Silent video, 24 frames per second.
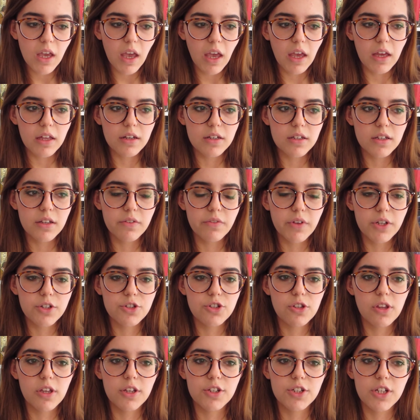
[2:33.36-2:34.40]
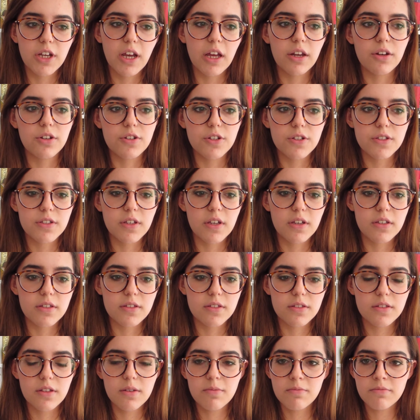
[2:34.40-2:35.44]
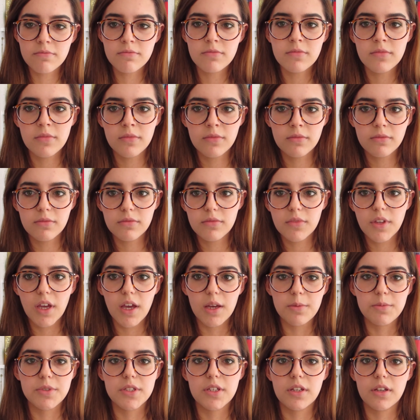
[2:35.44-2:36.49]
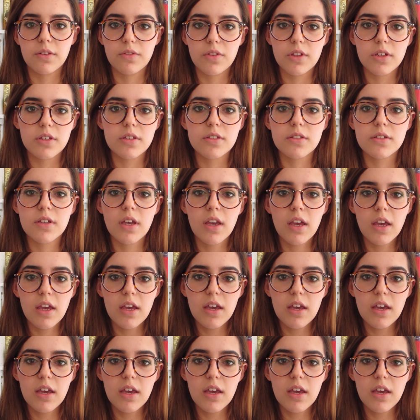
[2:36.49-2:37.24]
And eventually she kind of just says, I'm sick of this.